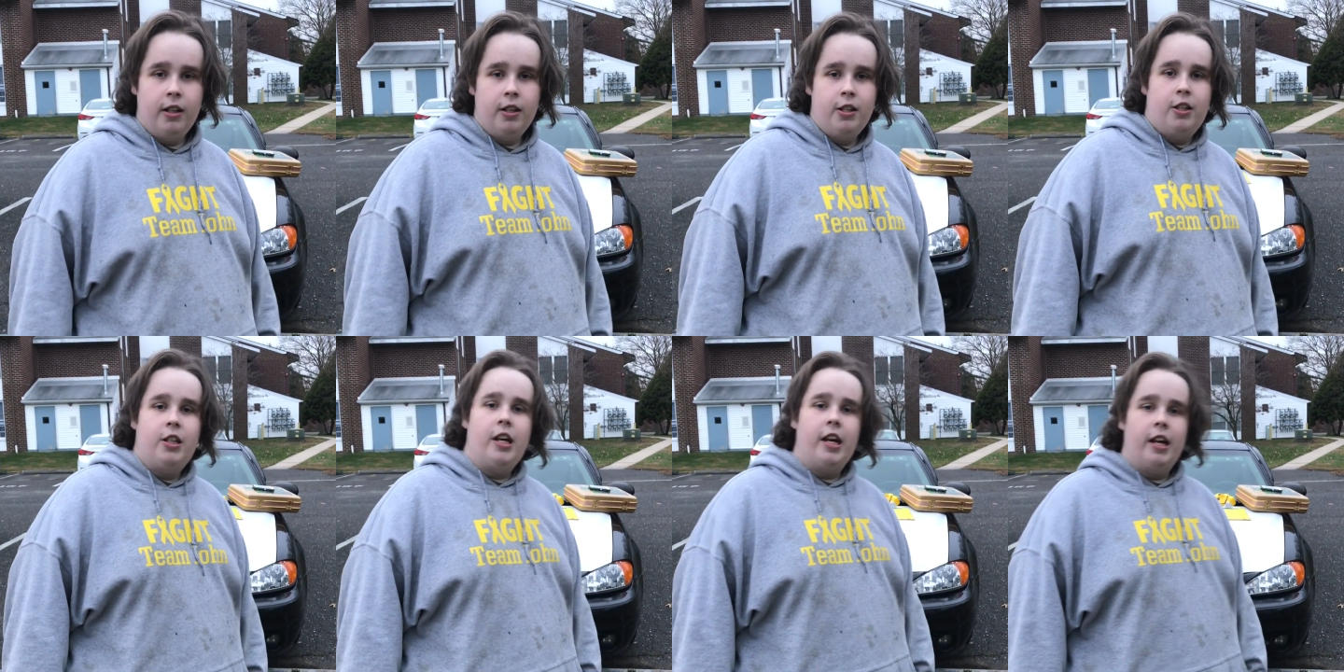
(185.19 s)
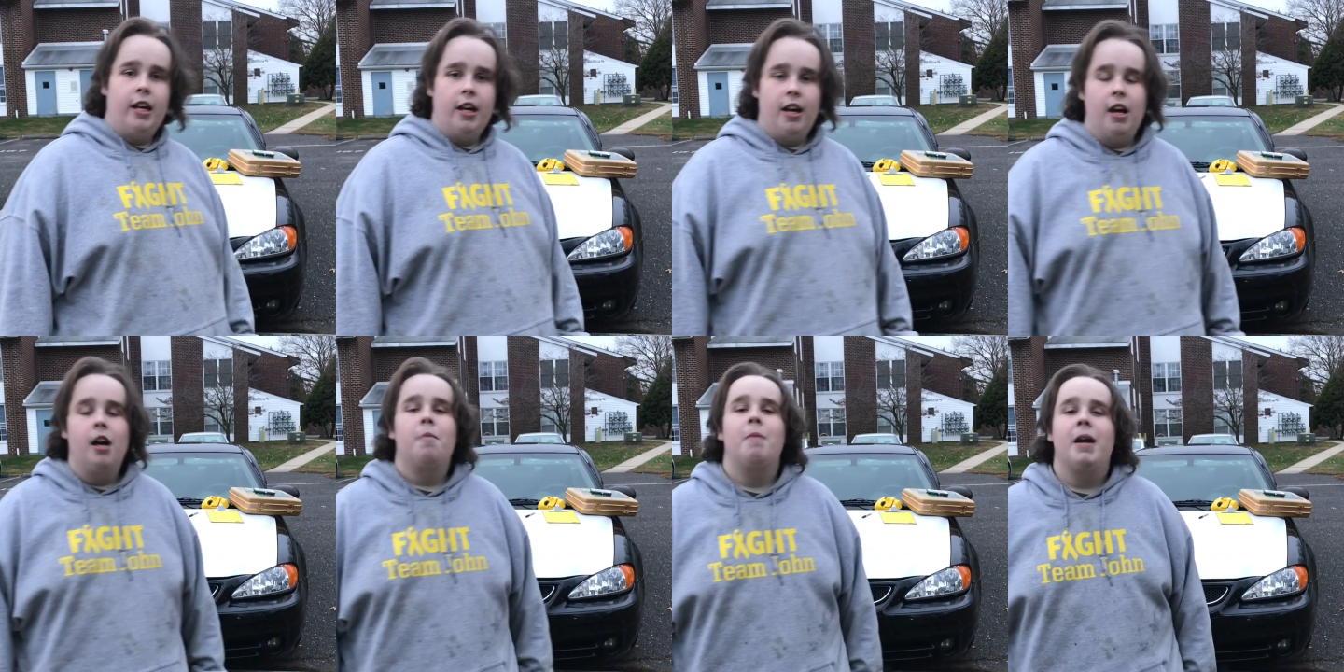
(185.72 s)
Shit,
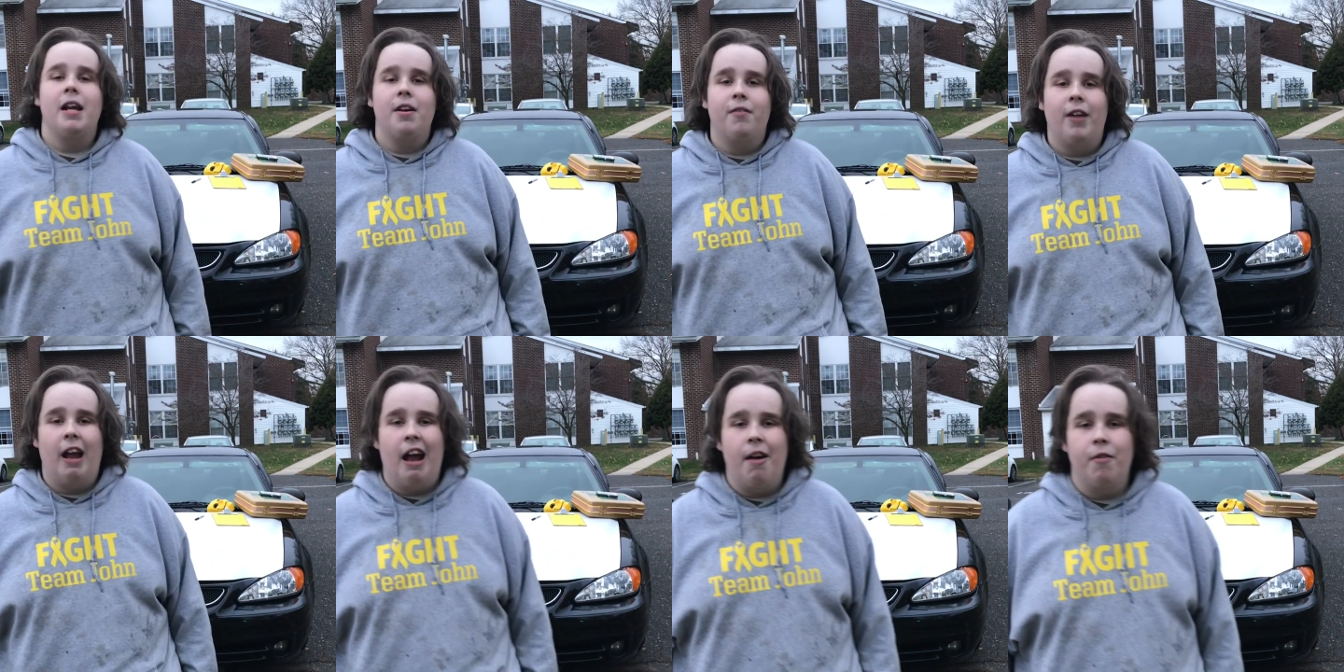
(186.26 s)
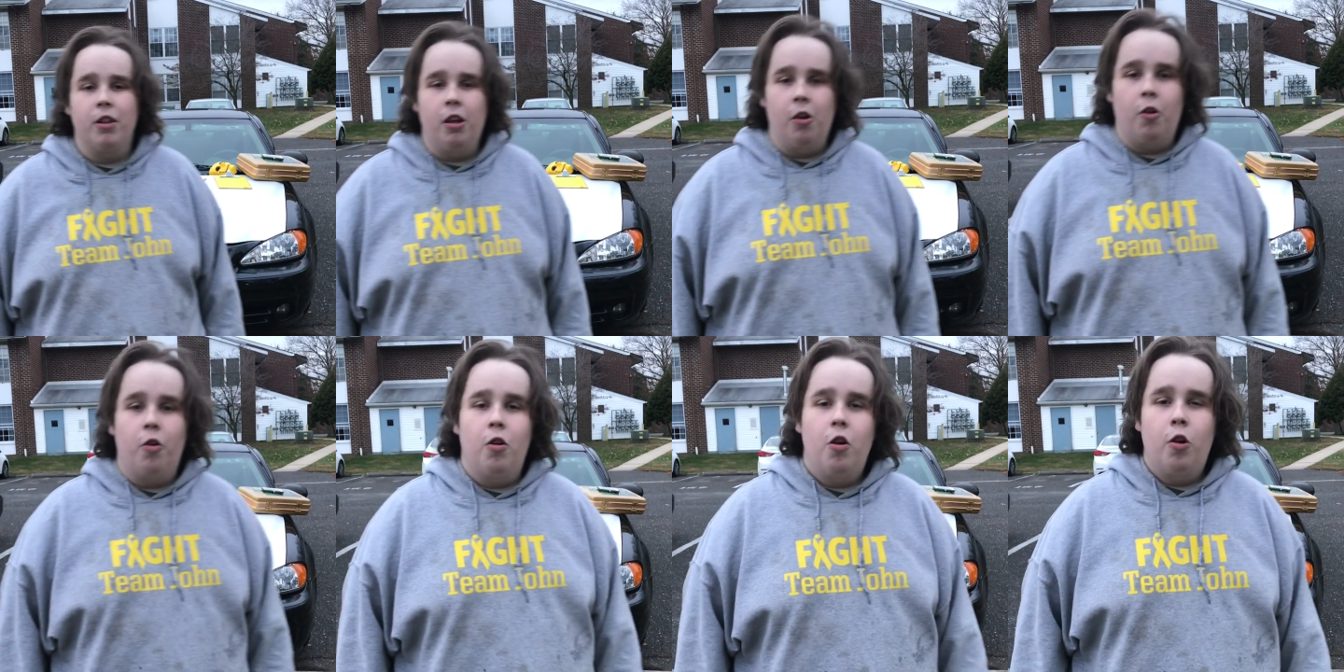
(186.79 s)
I might even have a
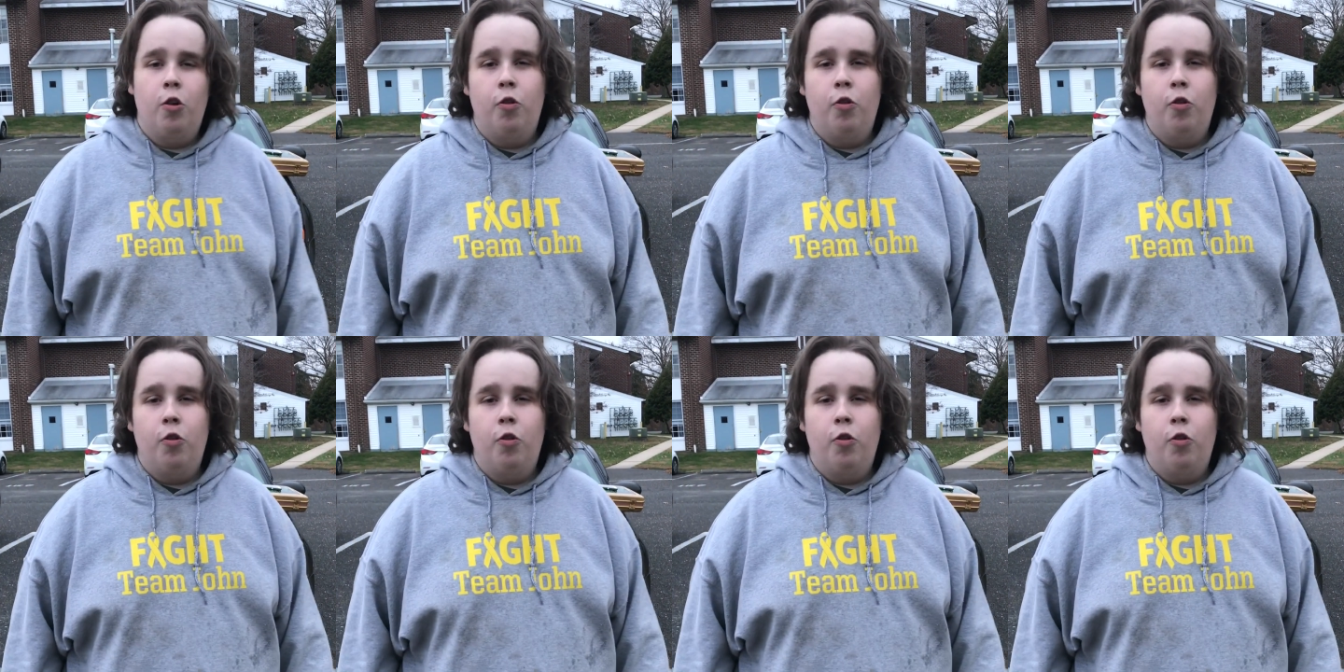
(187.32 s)
little